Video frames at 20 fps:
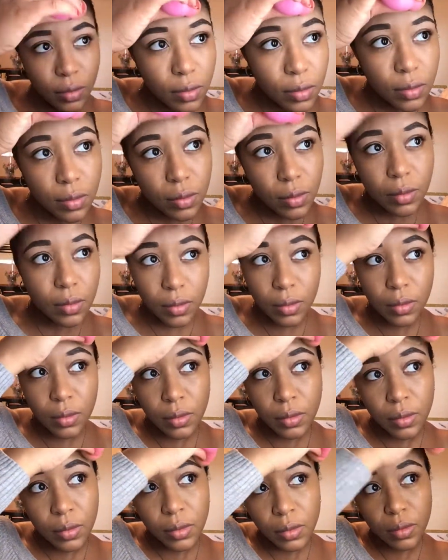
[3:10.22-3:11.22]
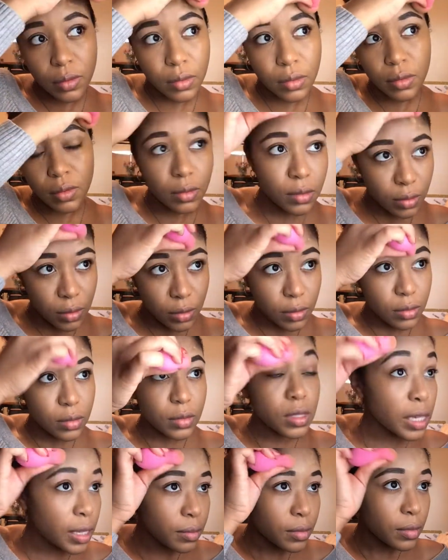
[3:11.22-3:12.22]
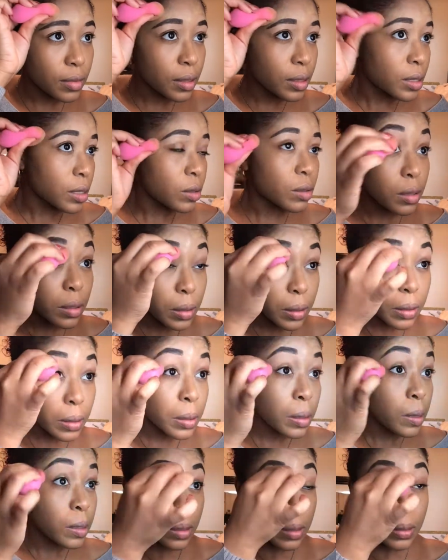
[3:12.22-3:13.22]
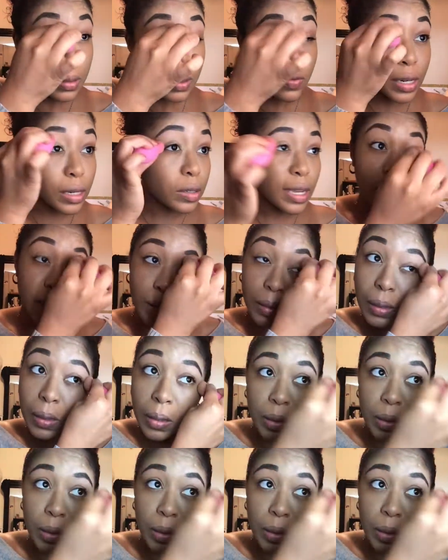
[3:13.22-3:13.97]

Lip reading: I know for a lot of this video I'm not really looking right into the camera, and that's